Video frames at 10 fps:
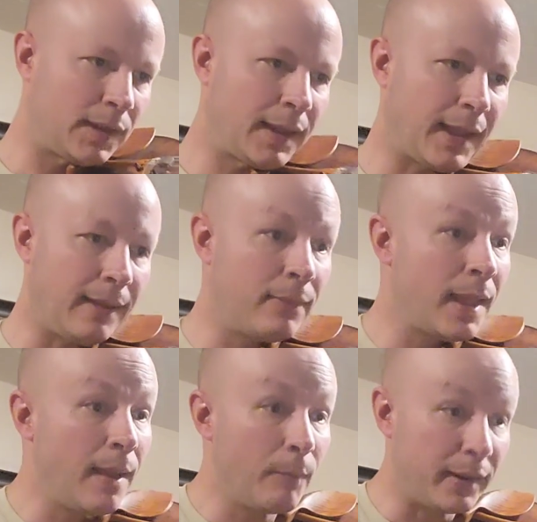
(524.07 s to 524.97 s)
Okay,
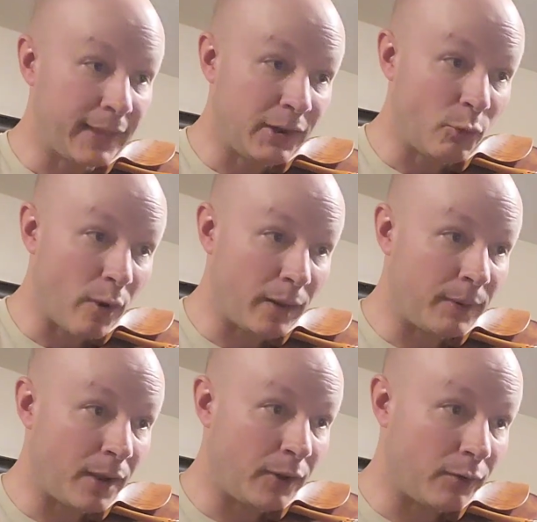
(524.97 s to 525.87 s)
but then you'll want to
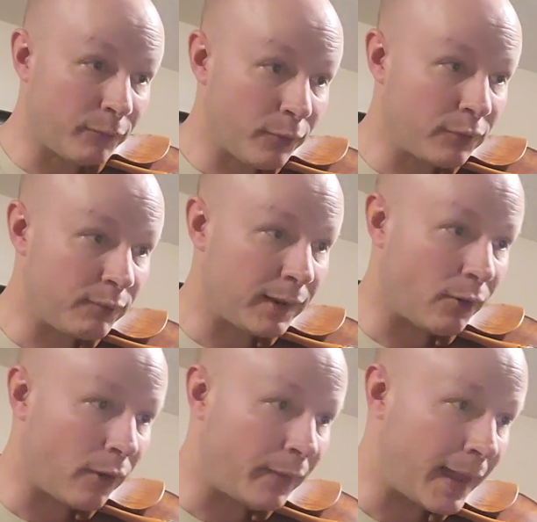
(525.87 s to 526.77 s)
be on your first
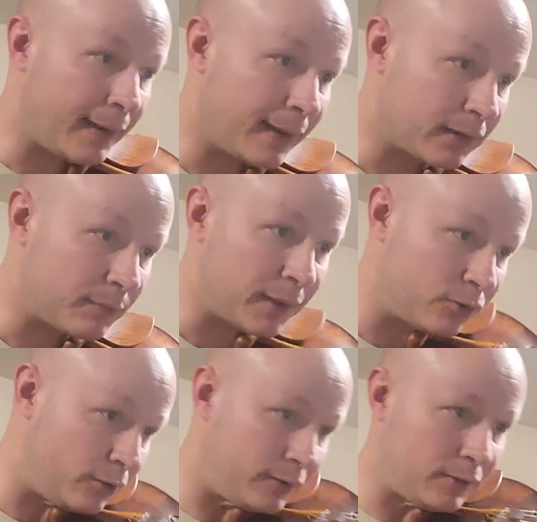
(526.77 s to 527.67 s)
finger on that next
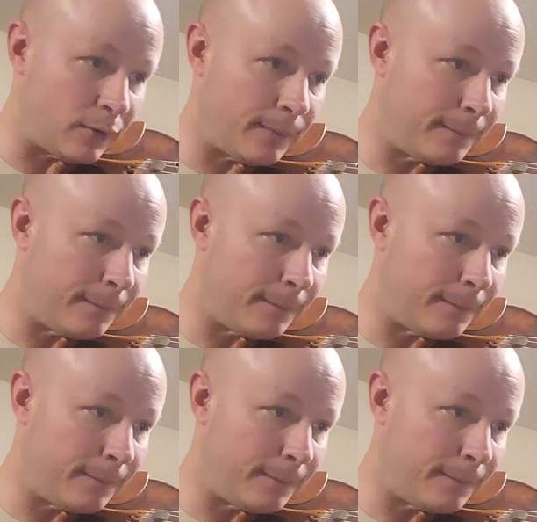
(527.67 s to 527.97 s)
measure. So,